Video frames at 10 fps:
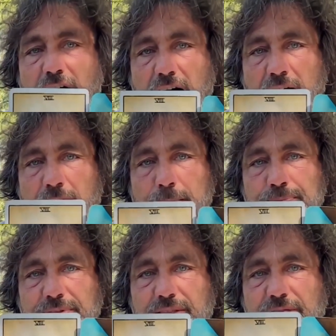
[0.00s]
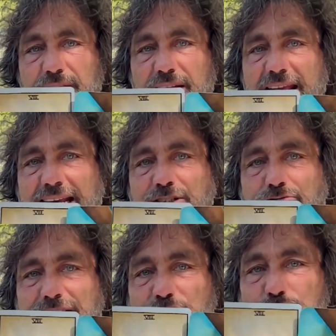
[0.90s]
um, that is
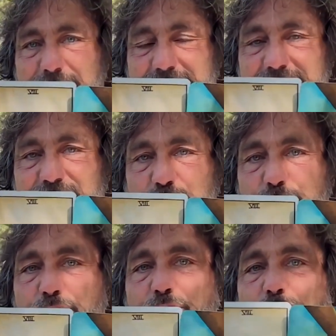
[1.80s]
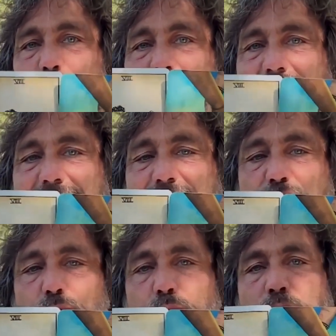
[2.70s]
restricting to you, you're heading
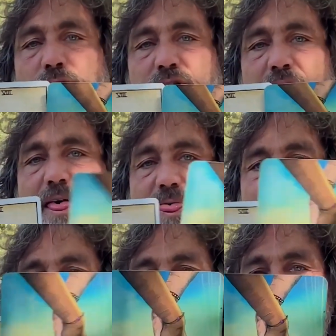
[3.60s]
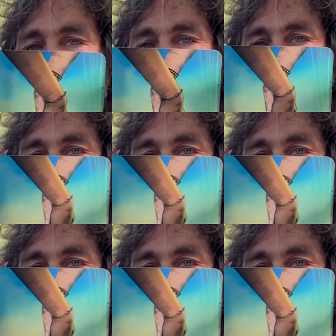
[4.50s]
towards that,